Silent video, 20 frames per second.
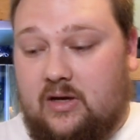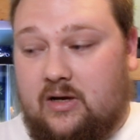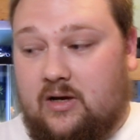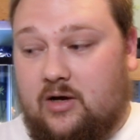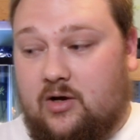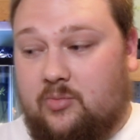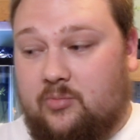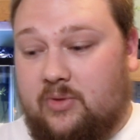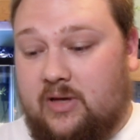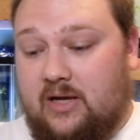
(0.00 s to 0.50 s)

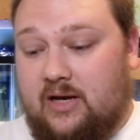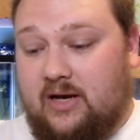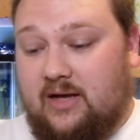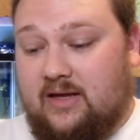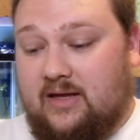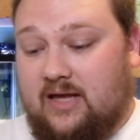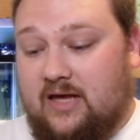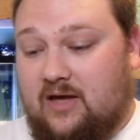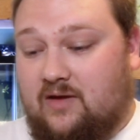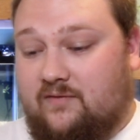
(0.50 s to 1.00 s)
and
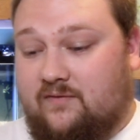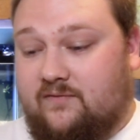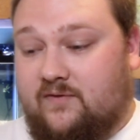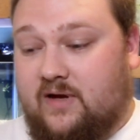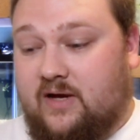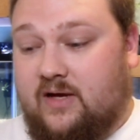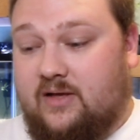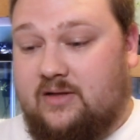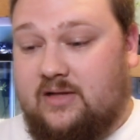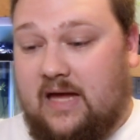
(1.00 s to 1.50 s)
I can't
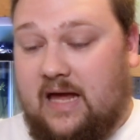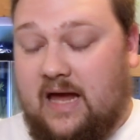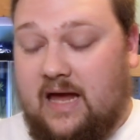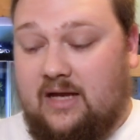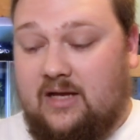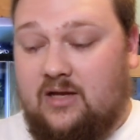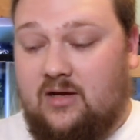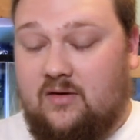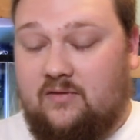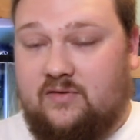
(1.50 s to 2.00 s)
find
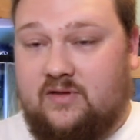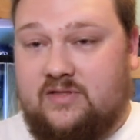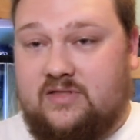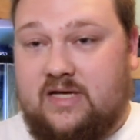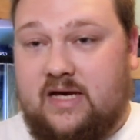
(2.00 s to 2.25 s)
any of the